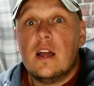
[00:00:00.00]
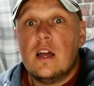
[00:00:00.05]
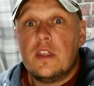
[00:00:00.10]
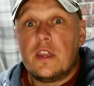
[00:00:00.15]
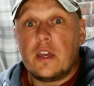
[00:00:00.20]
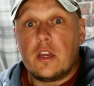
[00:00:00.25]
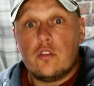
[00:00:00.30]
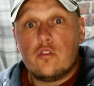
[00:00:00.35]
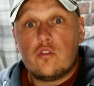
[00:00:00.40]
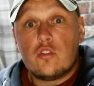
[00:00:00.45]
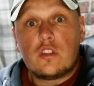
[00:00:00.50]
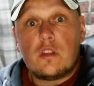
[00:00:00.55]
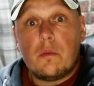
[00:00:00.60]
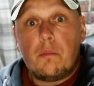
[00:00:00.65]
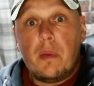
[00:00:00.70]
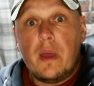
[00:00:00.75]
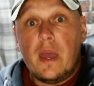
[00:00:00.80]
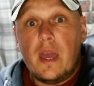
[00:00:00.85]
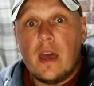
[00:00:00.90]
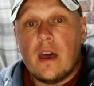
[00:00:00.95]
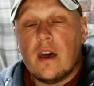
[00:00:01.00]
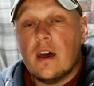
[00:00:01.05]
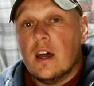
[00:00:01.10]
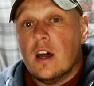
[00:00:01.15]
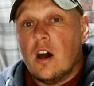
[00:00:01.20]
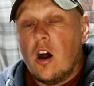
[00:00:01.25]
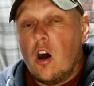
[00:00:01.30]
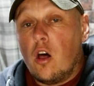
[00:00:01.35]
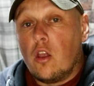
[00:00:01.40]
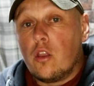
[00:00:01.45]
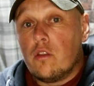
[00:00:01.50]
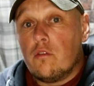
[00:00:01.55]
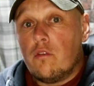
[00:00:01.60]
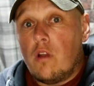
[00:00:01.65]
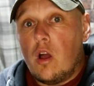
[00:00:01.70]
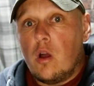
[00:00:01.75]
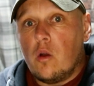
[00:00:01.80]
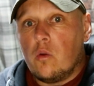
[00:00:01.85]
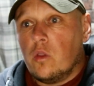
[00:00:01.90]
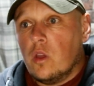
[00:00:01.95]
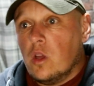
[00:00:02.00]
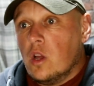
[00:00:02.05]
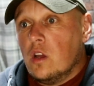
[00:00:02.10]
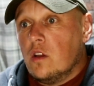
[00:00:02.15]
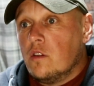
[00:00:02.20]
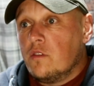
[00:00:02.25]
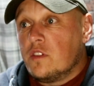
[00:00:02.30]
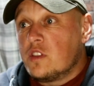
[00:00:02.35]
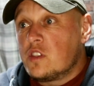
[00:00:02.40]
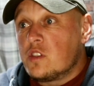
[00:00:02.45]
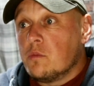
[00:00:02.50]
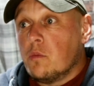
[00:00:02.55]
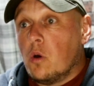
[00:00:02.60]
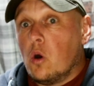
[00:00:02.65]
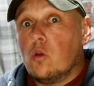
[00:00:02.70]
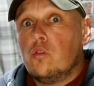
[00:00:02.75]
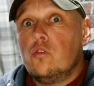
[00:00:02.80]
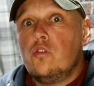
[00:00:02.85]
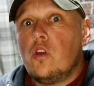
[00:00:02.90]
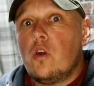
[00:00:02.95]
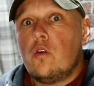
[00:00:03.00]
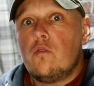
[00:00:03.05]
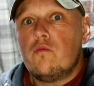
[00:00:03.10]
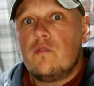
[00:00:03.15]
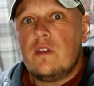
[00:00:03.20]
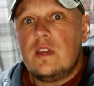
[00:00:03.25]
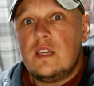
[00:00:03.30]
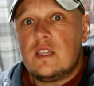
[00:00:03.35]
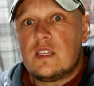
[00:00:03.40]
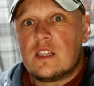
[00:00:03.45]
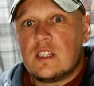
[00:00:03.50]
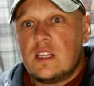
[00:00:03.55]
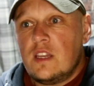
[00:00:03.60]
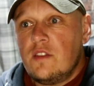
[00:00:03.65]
They can just appear on their own for some unknown reason.